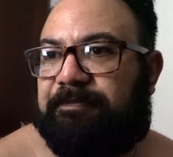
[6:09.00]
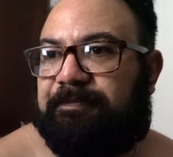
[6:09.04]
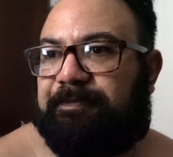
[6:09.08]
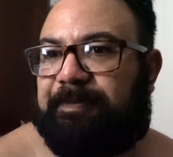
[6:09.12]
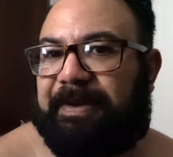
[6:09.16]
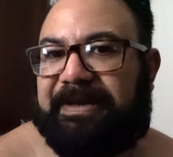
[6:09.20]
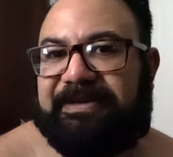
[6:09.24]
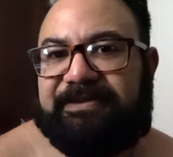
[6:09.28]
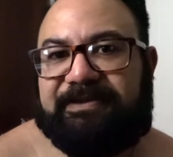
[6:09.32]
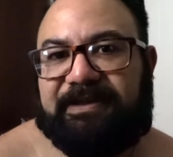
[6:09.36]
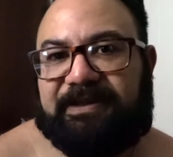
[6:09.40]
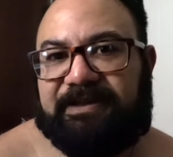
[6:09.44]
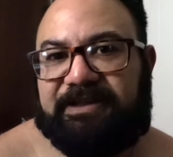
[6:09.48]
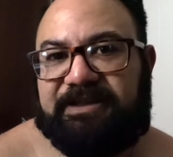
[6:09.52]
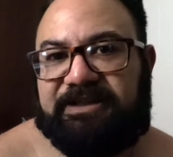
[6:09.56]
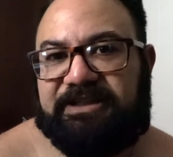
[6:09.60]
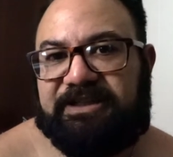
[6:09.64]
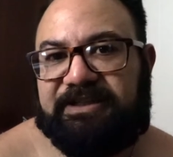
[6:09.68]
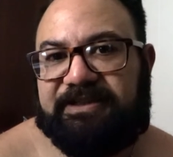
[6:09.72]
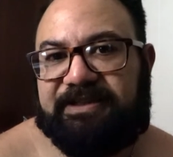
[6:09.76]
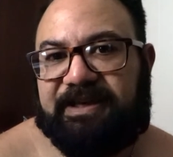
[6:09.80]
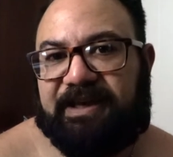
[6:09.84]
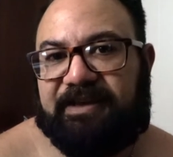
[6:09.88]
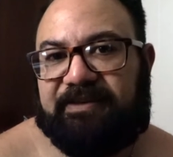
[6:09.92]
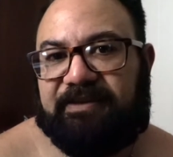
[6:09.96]
basically
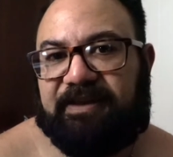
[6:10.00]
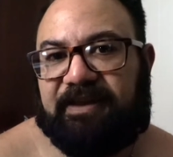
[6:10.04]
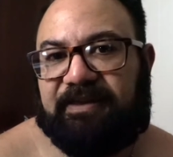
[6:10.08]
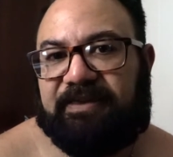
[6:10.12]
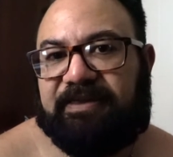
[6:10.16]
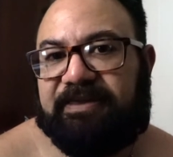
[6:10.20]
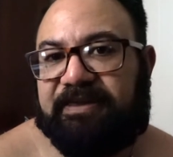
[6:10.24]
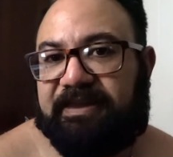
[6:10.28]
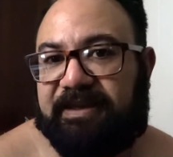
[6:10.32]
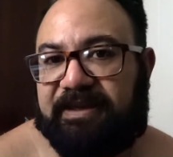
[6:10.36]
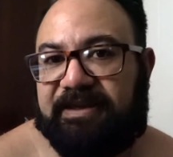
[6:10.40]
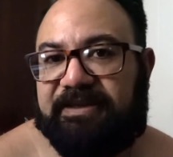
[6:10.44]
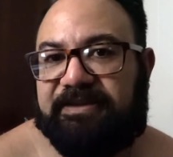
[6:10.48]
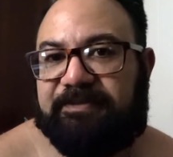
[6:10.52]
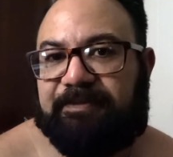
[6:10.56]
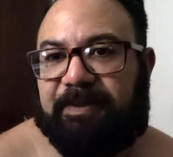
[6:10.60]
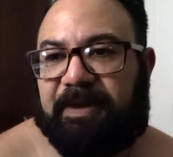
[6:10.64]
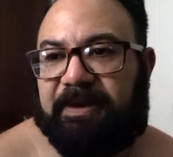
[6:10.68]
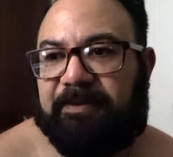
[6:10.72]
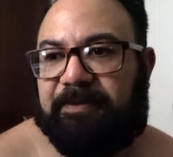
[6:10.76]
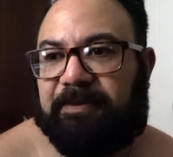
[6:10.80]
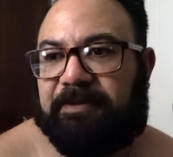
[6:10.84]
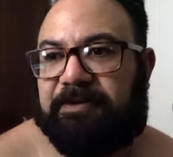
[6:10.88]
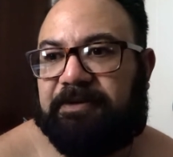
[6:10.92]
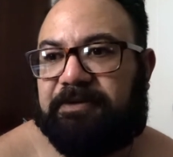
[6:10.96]
she's saying that these
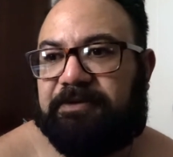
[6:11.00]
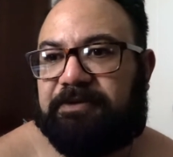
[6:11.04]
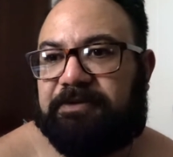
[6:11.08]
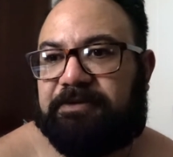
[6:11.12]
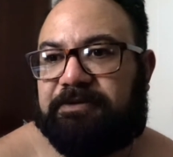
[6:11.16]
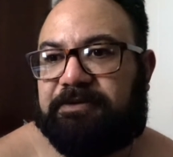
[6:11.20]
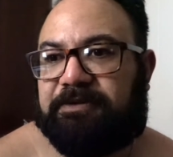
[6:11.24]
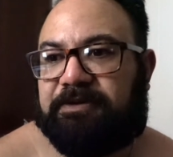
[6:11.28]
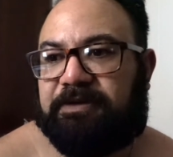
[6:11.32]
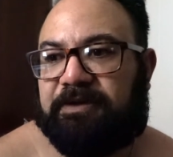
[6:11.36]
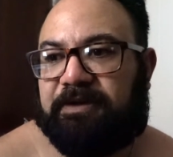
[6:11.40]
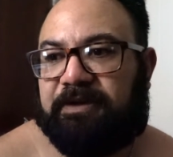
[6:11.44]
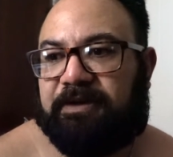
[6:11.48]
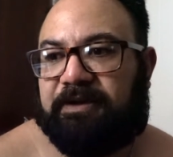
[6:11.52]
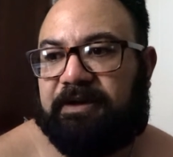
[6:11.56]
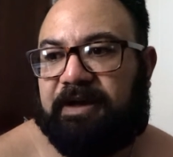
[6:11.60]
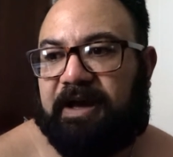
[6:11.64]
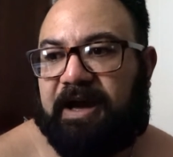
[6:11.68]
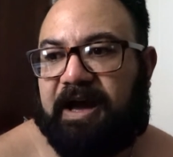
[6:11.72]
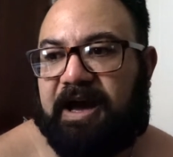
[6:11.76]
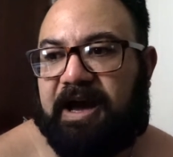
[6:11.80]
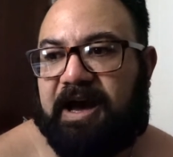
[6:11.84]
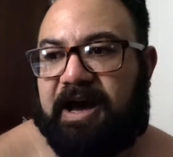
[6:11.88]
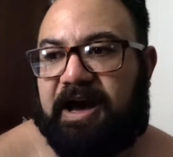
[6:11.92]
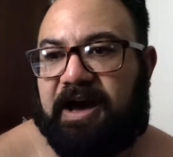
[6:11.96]
people
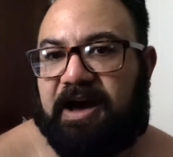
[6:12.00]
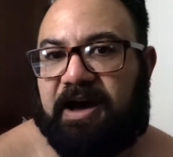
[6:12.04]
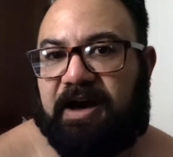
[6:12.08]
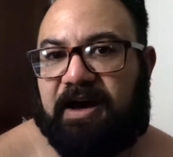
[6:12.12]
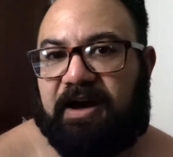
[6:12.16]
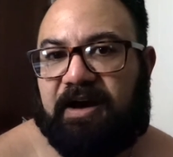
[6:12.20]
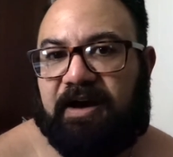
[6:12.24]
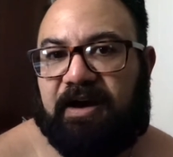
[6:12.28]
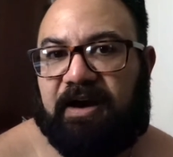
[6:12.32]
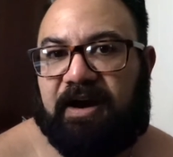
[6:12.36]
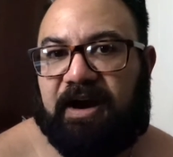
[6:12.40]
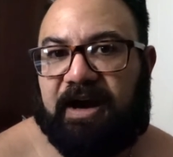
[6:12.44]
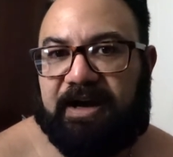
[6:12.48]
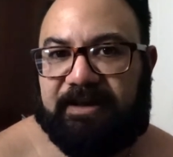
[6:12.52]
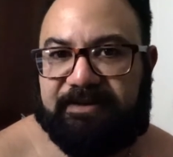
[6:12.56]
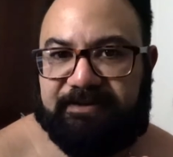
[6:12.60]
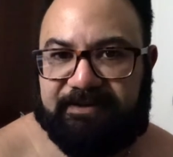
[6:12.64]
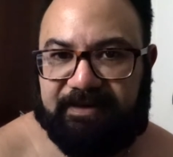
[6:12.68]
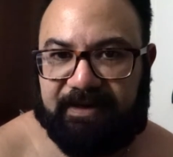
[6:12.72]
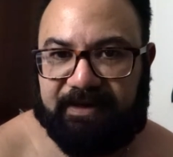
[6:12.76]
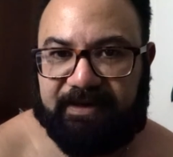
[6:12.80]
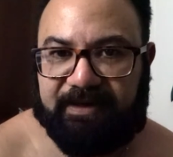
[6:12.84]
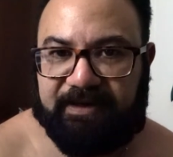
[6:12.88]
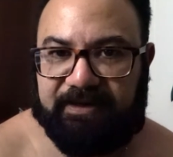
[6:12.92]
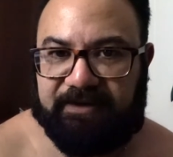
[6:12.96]
are a
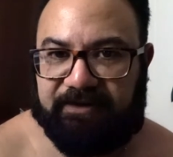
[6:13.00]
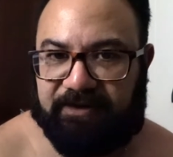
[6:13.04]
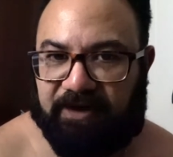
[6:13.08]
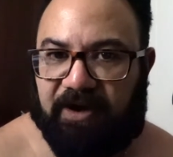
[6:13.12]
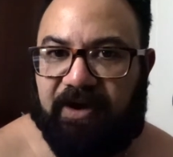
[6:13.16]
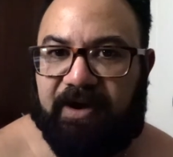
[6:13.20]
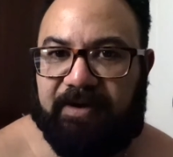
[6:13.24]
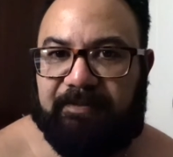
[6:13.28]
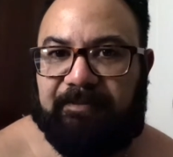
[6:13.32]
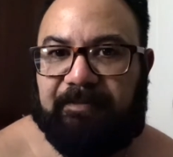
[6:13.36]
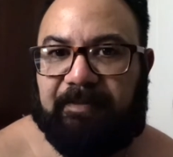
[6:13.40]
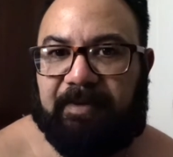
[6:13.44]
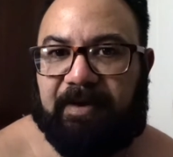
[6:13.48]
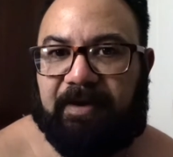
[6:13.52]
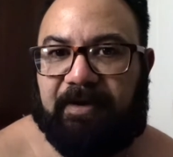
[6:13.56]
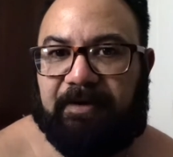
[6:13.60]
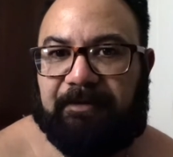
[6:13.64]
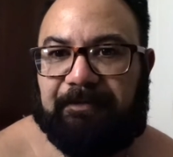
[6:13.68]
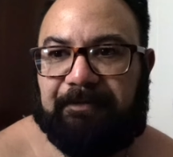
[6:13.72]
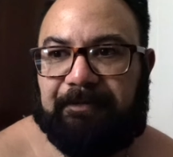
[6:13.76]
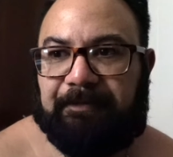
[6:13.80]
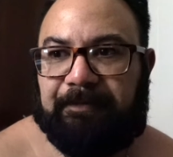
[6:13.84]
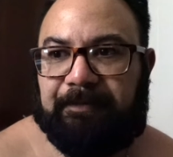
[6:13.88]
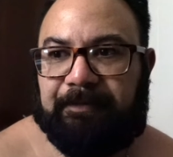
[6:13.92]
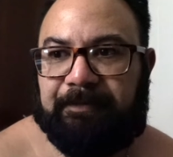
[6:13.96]
ticking time
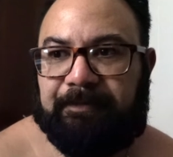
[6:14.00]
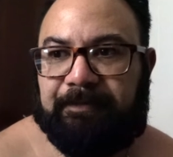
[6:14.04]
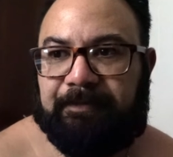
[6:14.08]
bomb